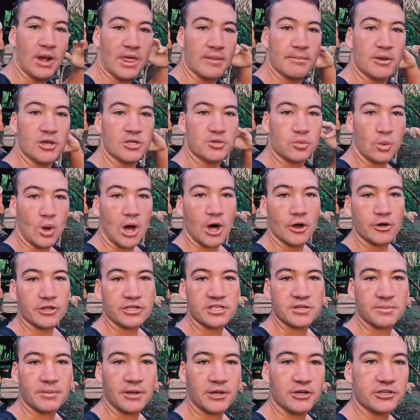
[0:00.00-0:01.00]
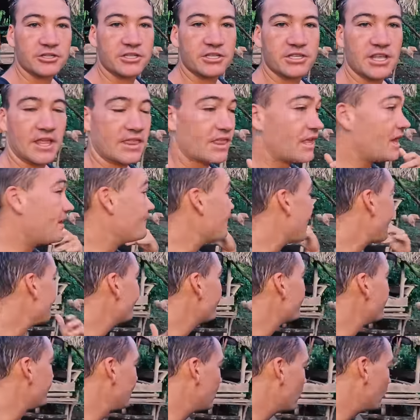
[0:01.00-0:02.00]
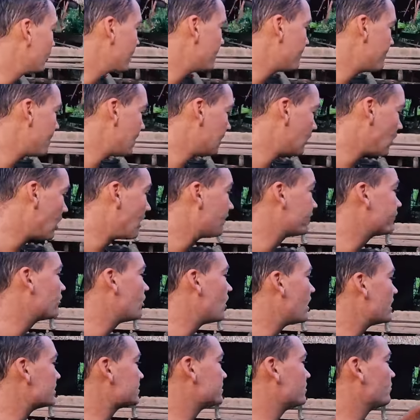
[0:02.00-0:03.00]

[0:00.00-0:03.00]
of the most wild experiences I think I've ever been on in my life, guys.